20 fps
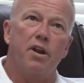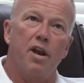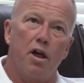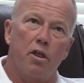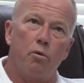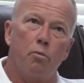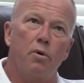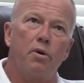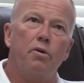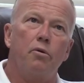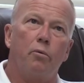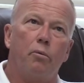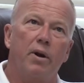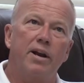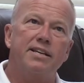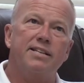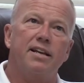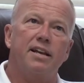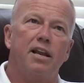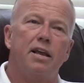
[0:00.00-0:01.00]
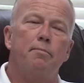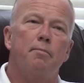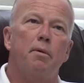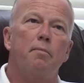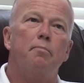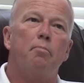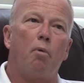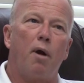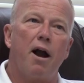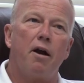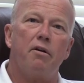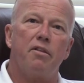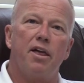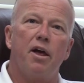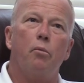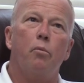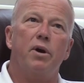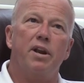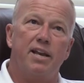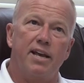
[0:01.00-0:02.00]
another one recently, but prior to
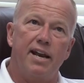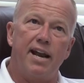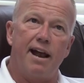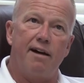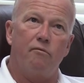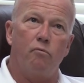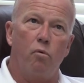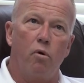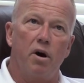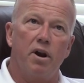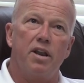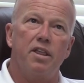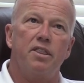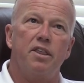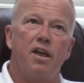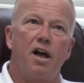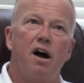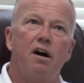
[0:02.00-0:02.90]
that, we did have one in the